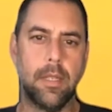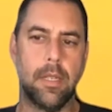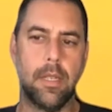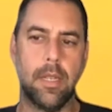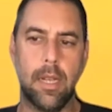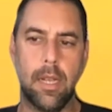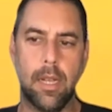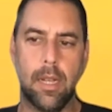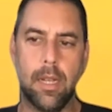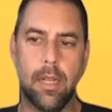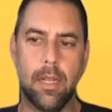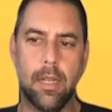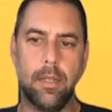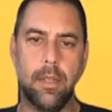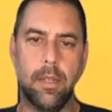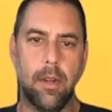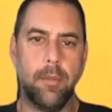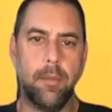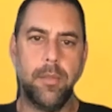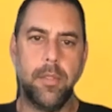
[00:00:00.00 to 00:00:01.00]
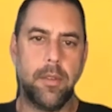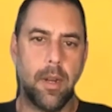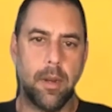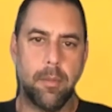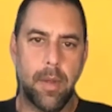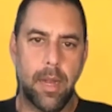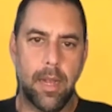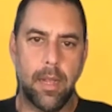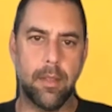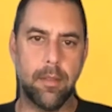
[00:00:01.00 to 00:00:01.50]
I'm struck
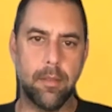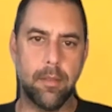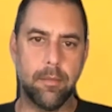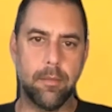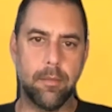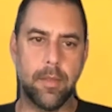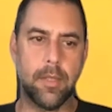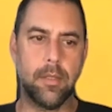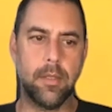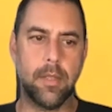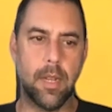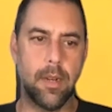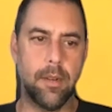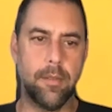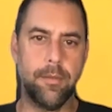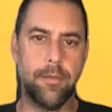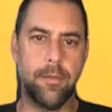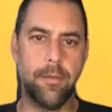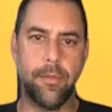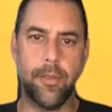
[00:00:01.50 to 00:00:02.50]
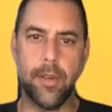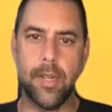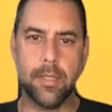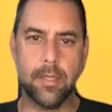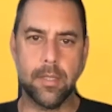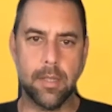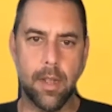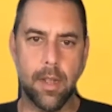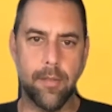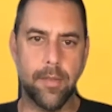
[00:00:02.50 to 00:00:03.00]
by, there's a ton of free
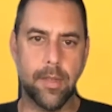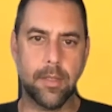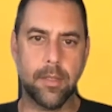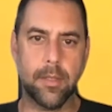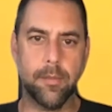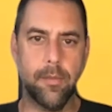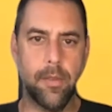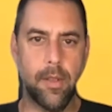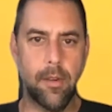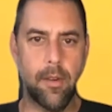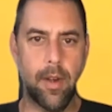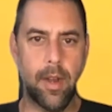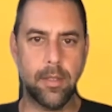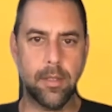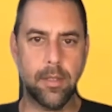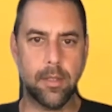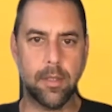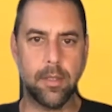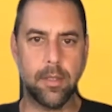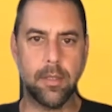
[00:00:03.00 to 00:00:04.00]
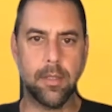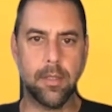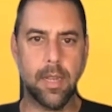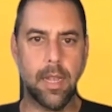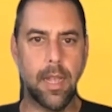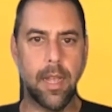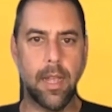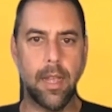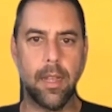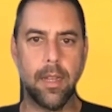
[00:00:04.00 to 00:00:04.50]
stuff and some fundraisers,
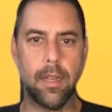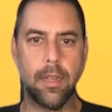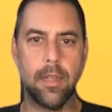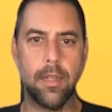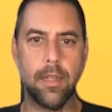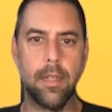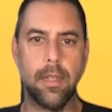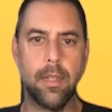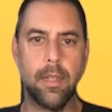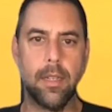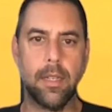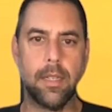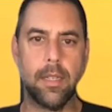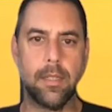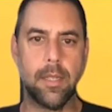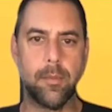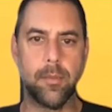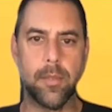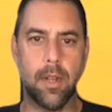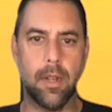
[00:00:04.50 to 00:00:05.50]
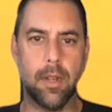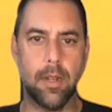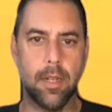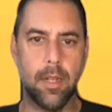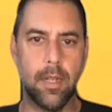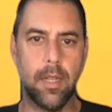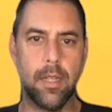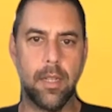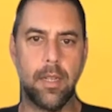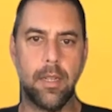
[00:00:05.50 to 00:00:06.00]
and it seems all
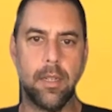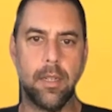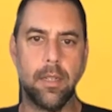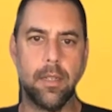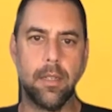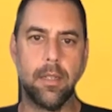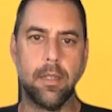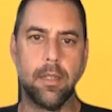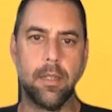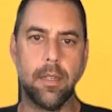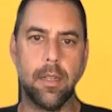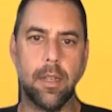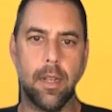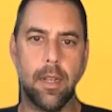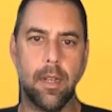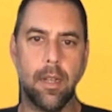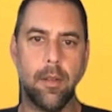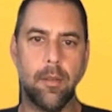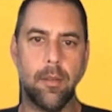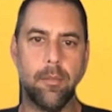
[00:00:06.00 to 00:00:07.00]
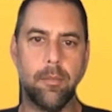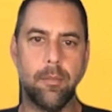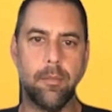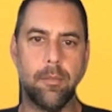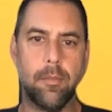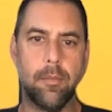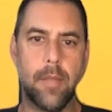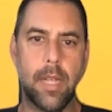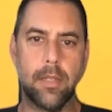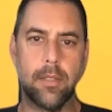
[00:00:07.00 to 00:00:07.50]
good.
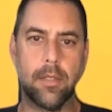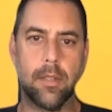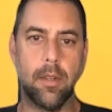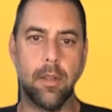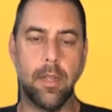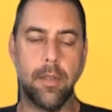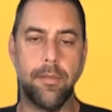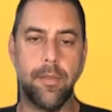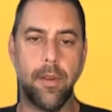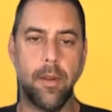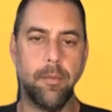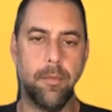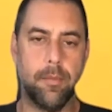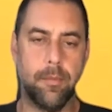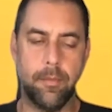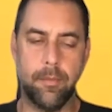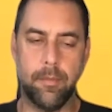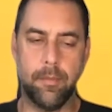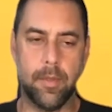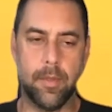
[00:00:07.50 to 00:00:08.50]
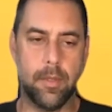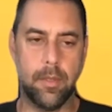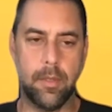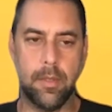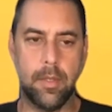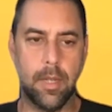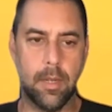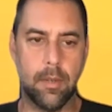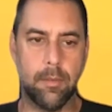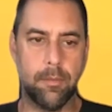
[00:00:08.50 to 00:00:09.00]
And certainly from
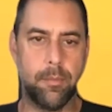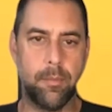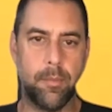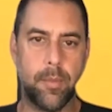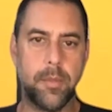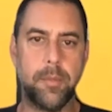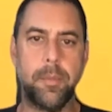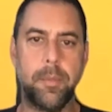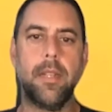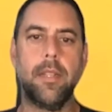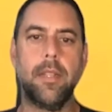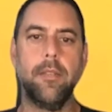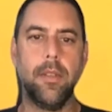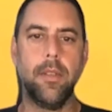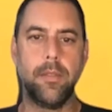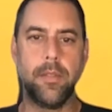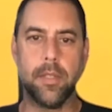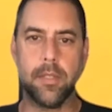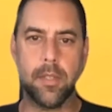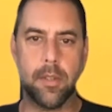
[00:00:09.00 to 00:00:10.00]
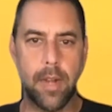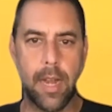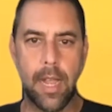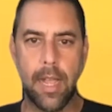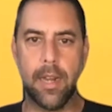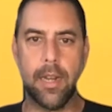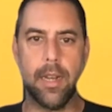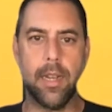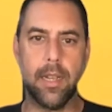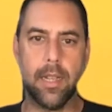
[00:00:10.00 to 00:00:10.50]
the perspective of just
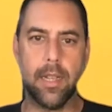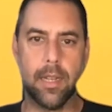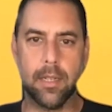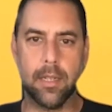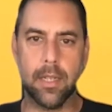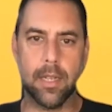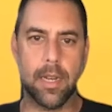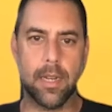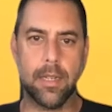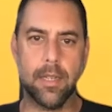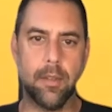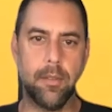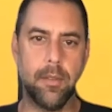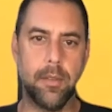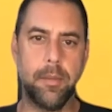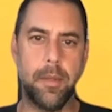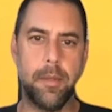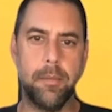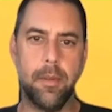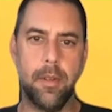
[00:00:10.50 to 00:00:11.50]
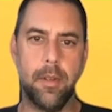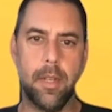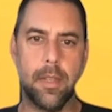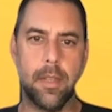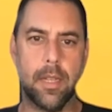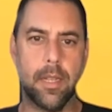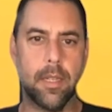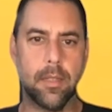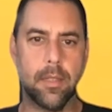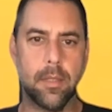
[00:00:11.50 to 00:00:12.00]
creating and connecting with people, I
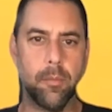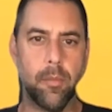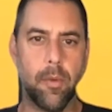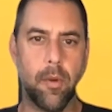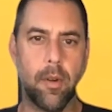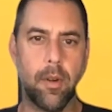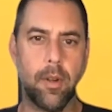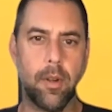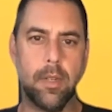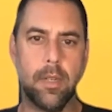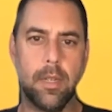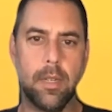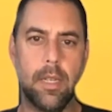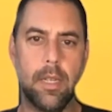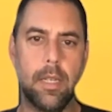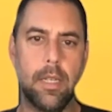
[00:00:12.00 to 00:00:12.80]
think it's important.